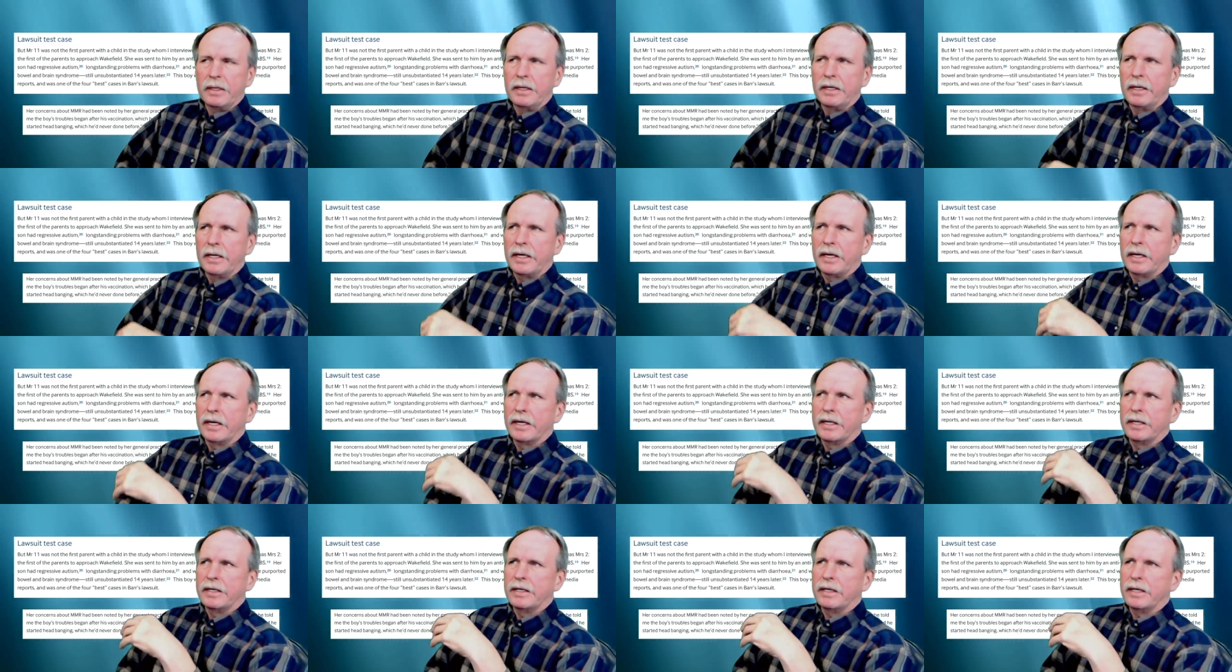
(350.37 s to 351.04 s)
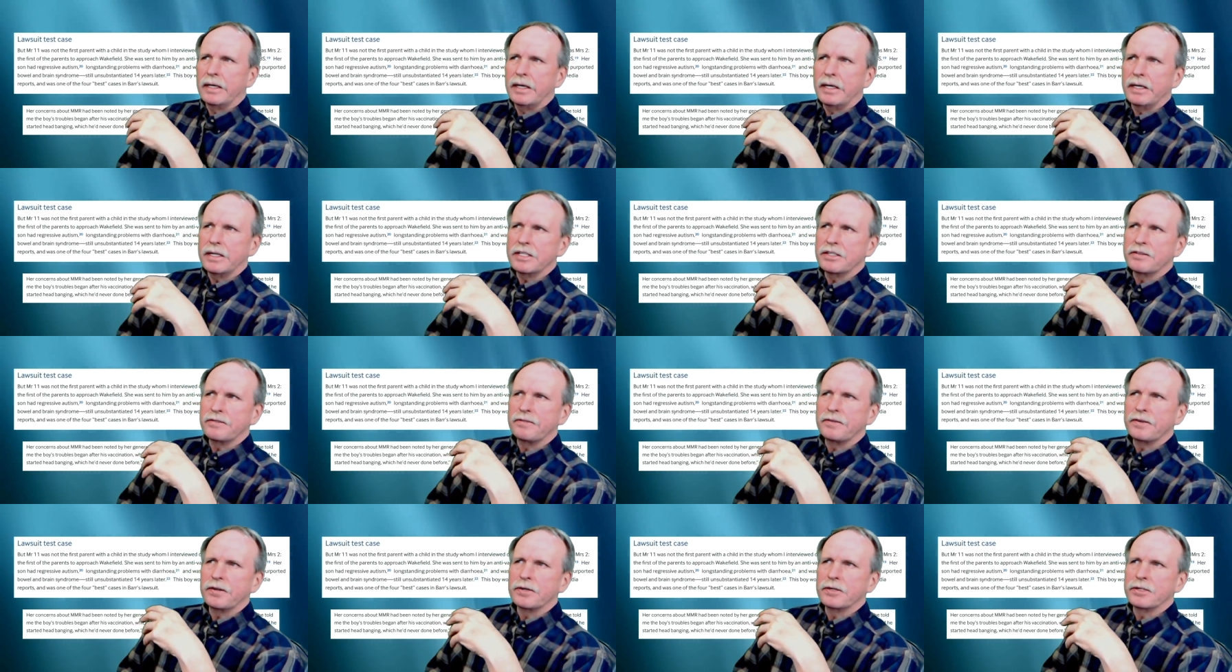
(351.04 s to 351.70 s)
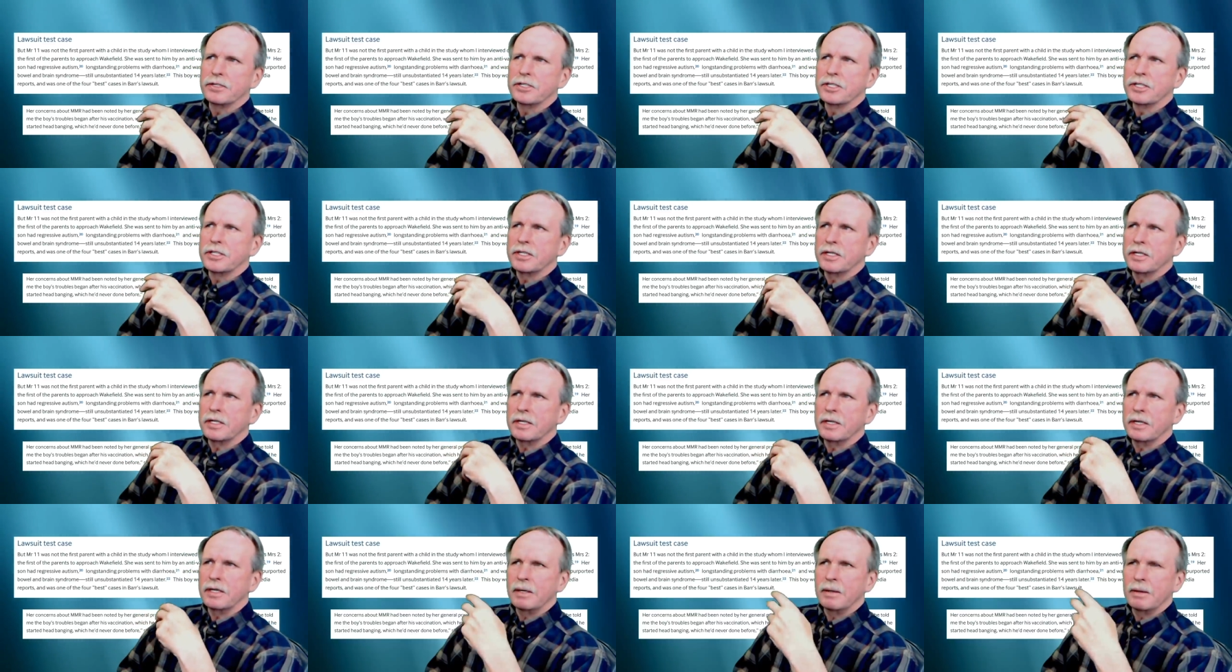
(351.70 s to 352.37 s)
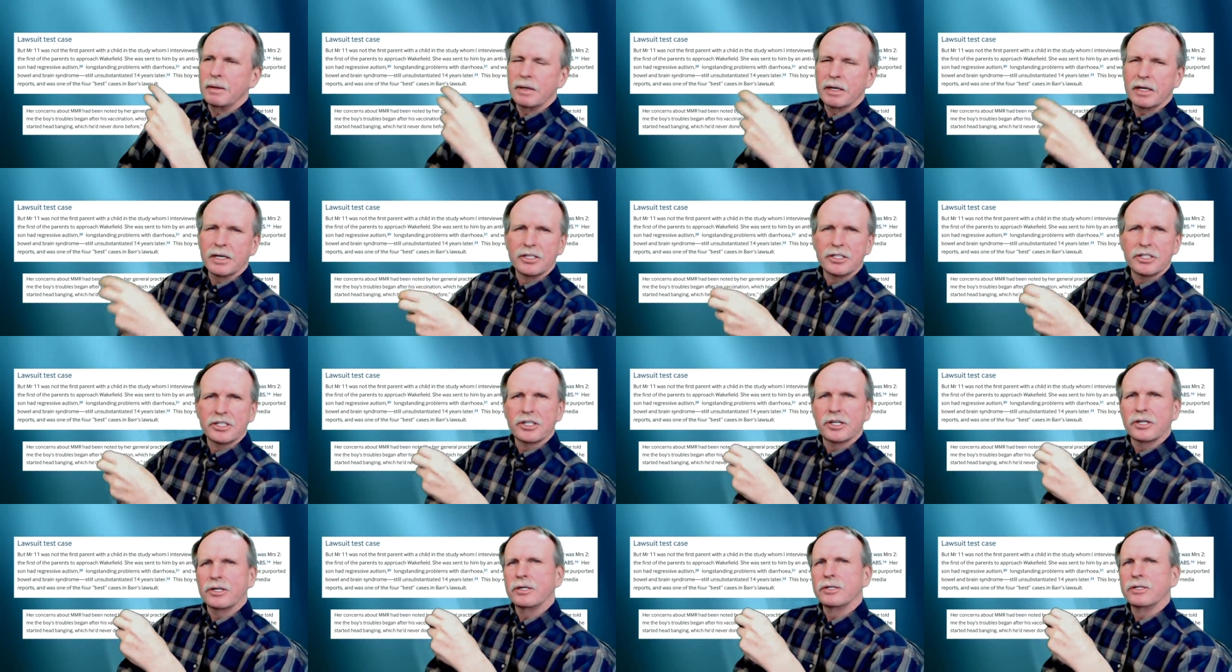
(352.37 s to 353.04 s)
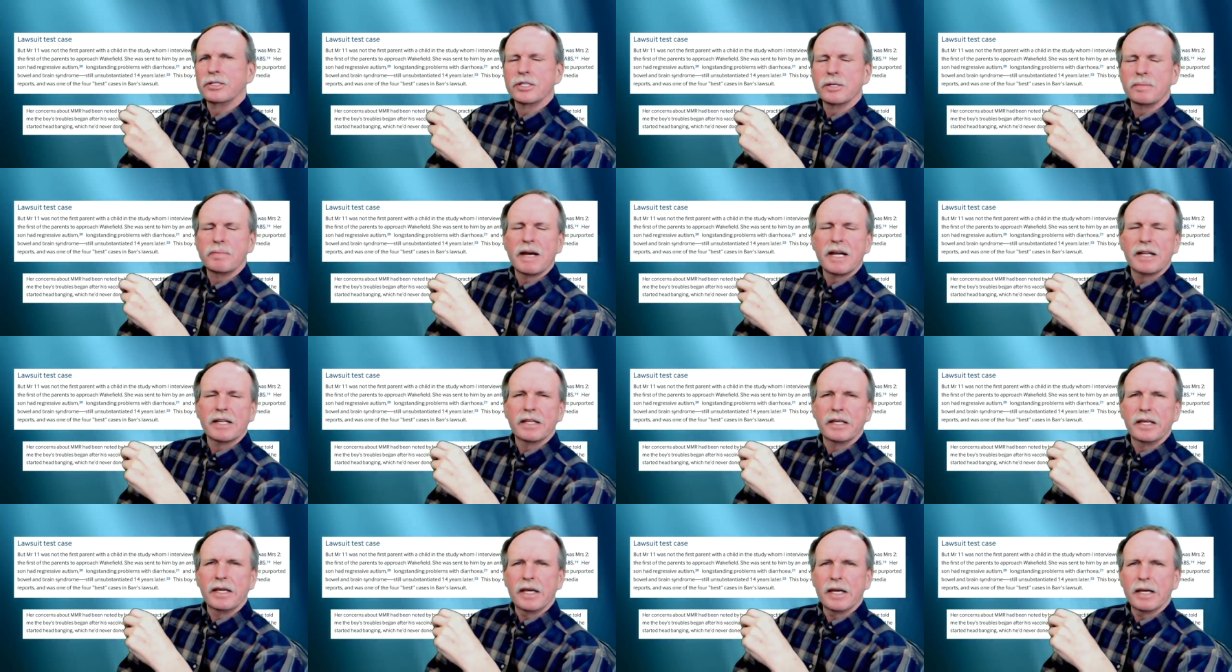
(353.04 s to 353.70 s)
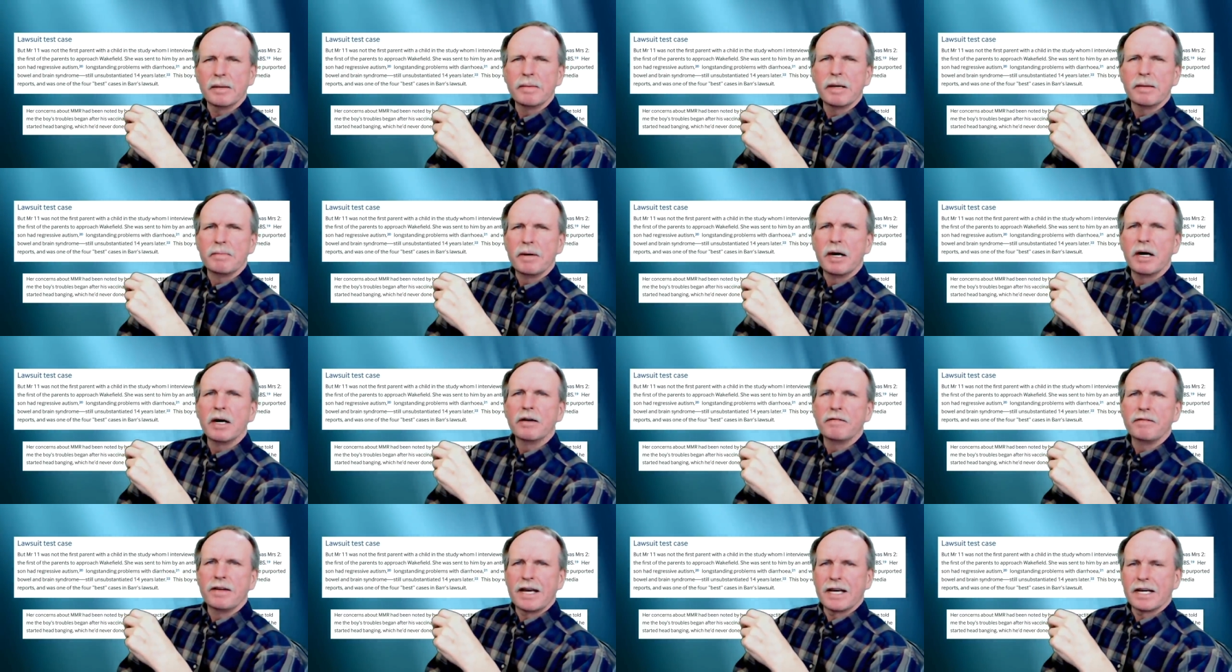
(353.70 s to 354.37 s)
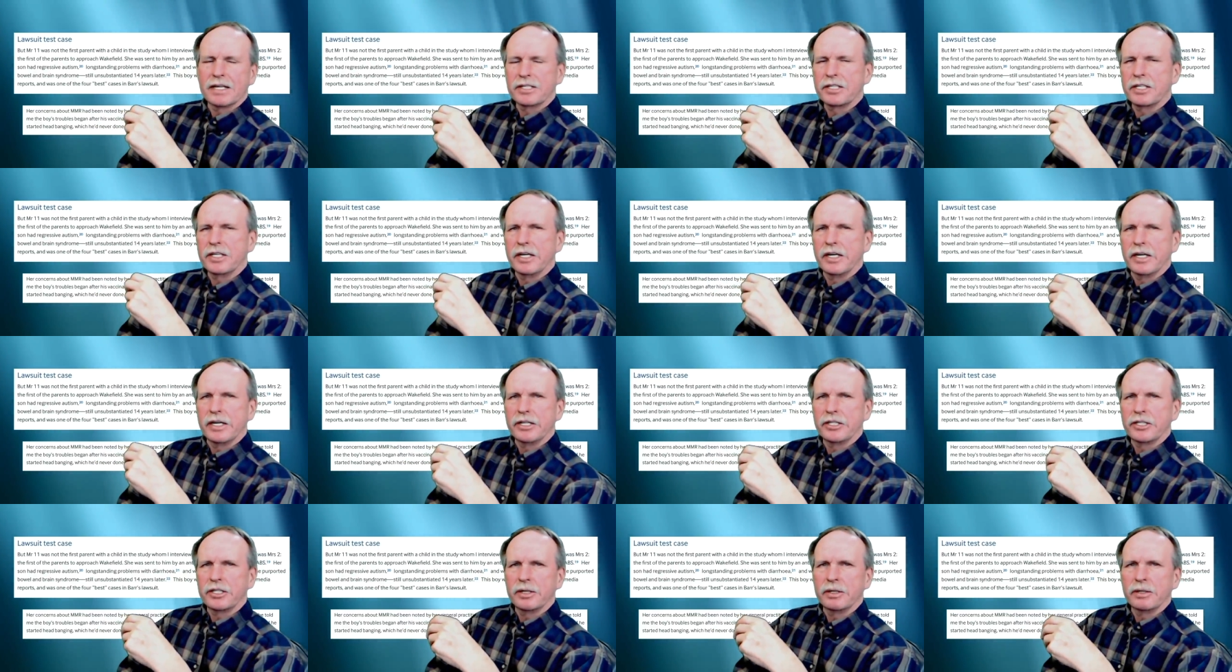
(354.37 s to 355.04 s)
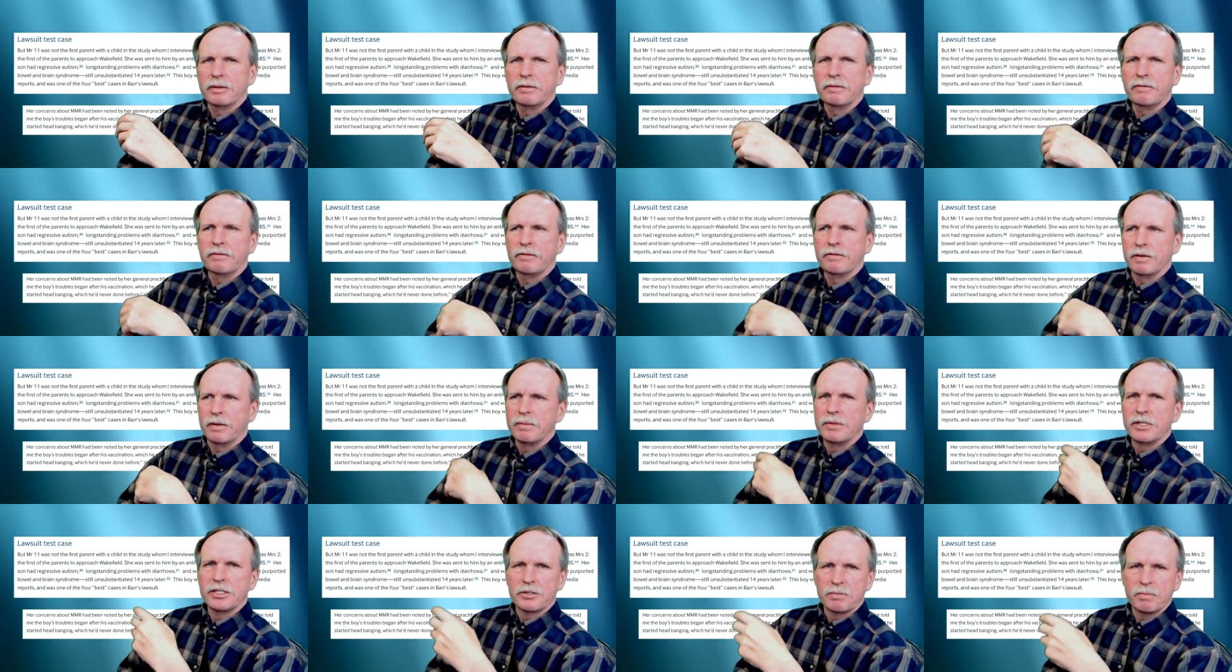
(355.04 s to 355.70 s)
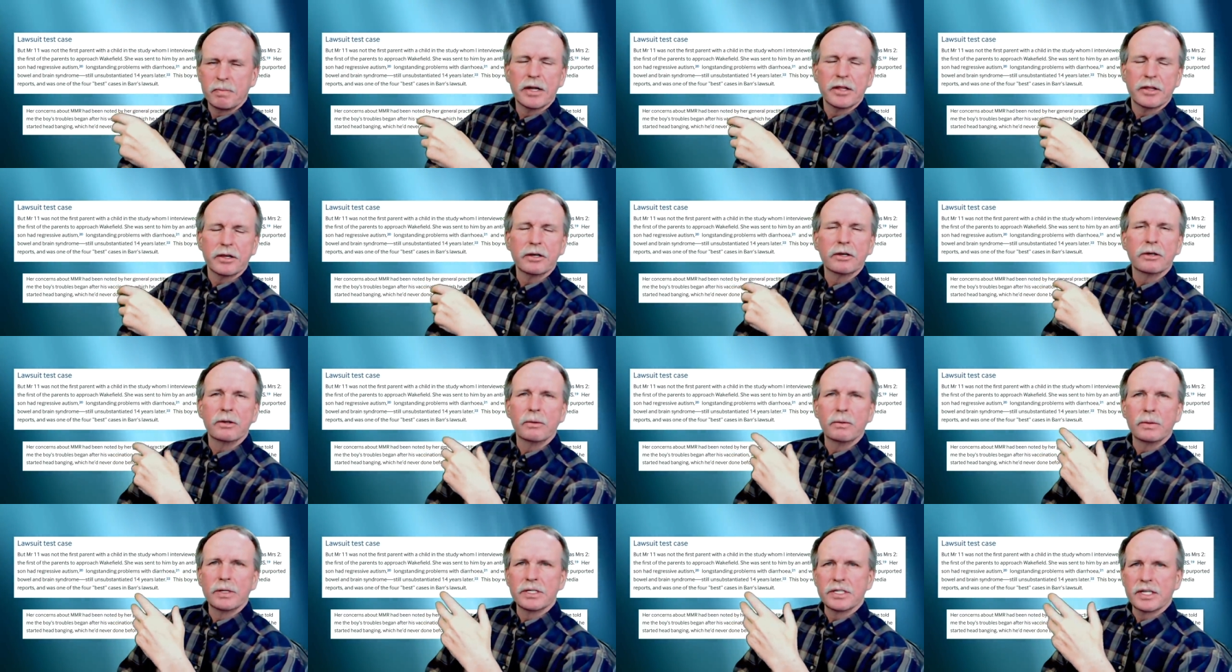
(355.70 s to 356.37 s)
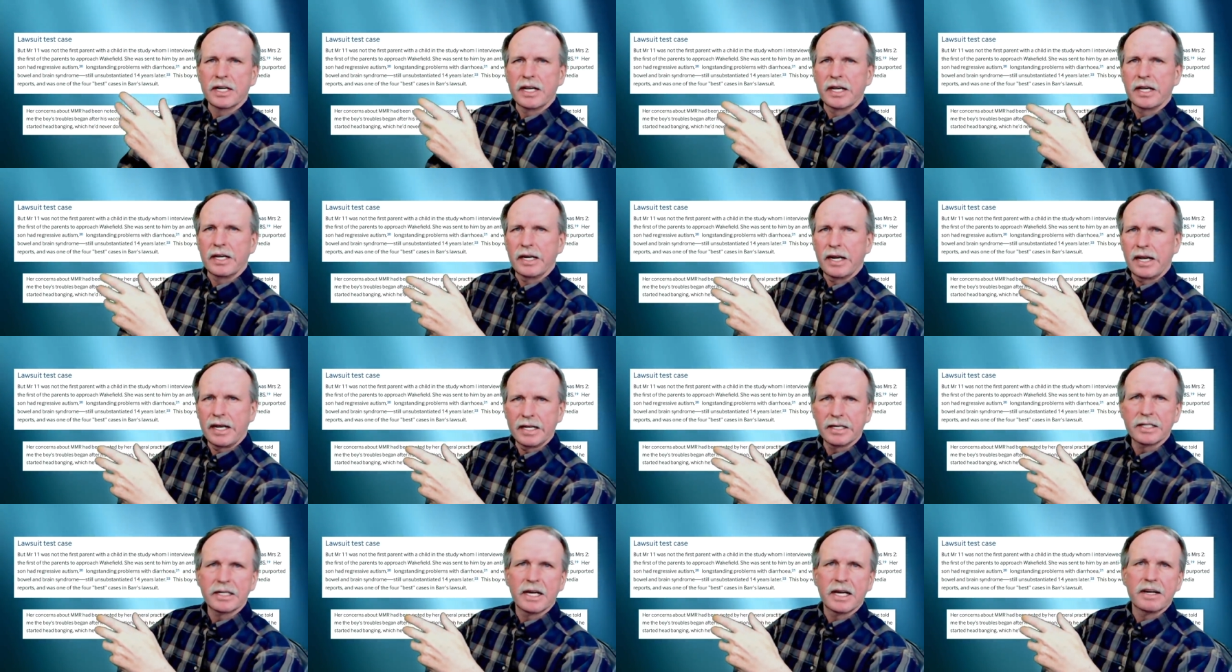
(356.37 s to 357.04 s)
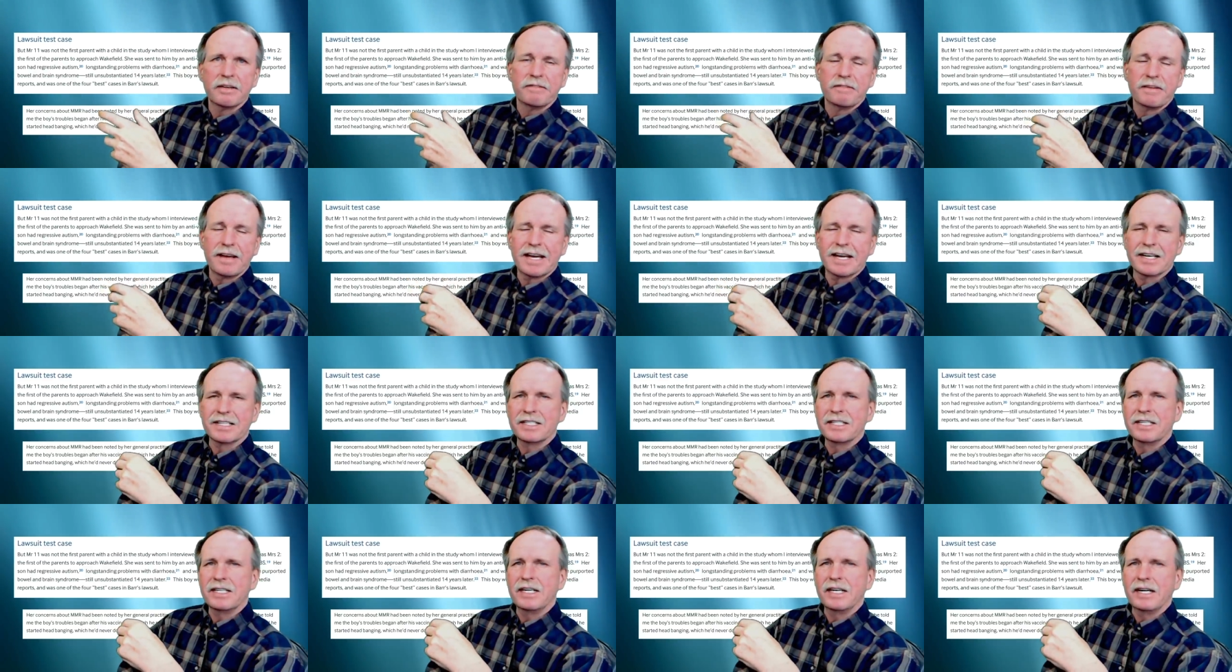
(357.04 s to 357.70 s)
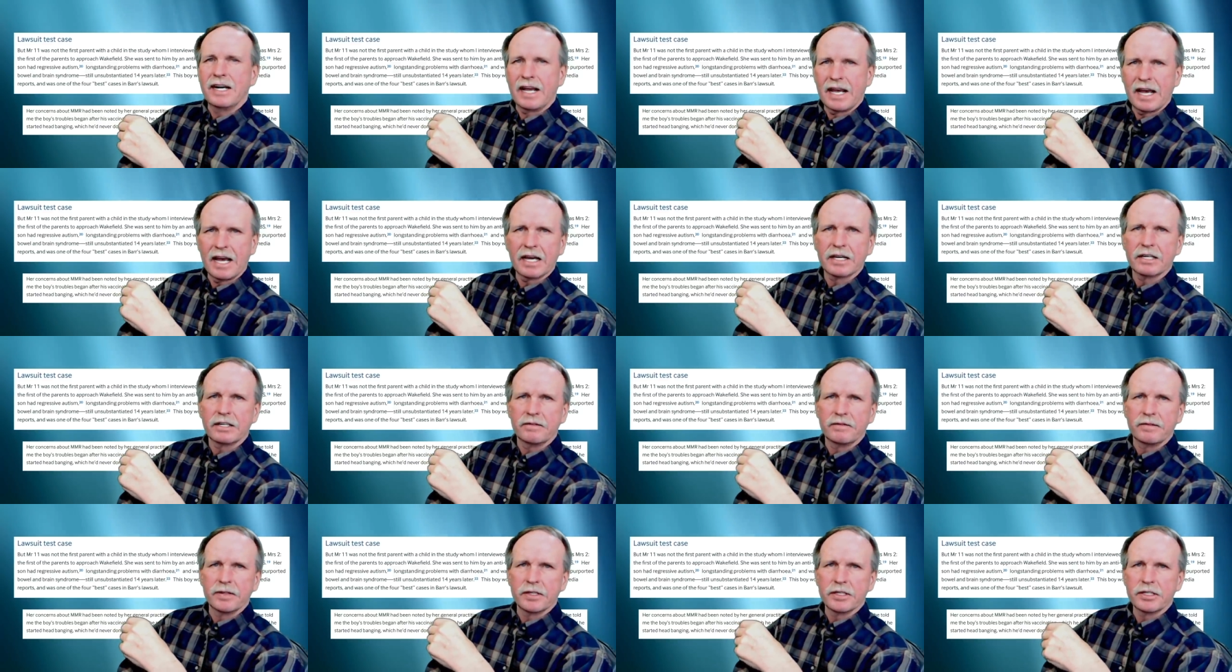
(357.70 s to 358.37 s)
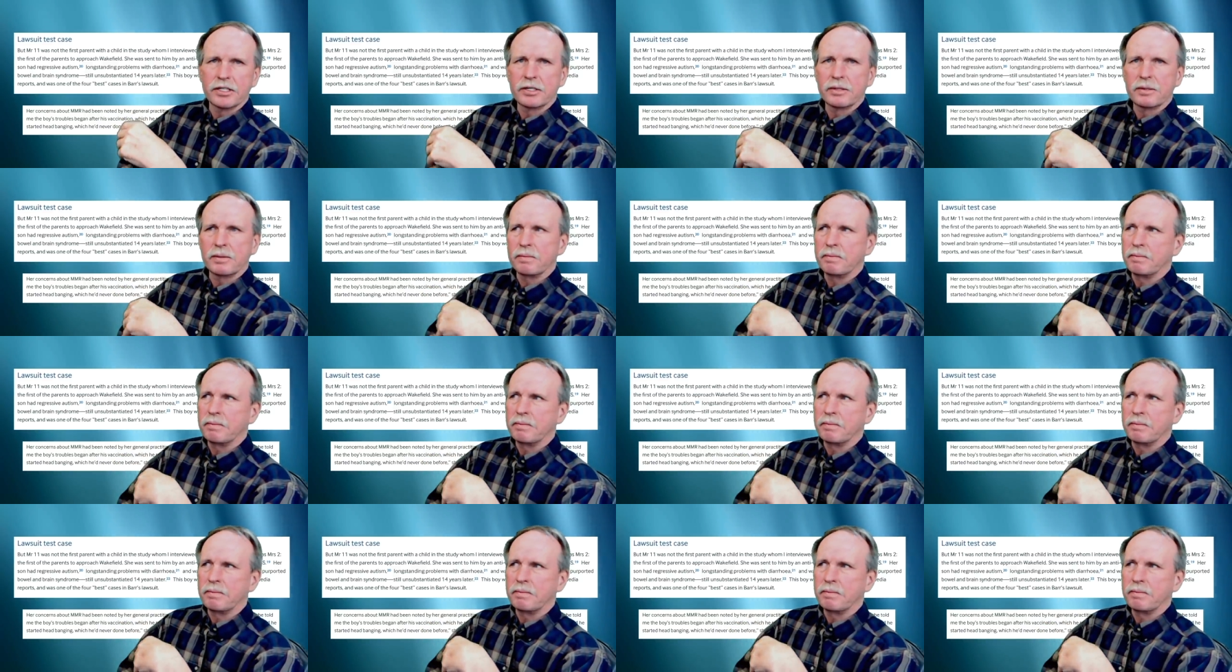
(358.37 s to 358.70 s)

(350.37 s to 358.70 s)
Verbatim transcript: and his first concerns about the MMR vaccination from his mother, who was an anti-vaccine activist,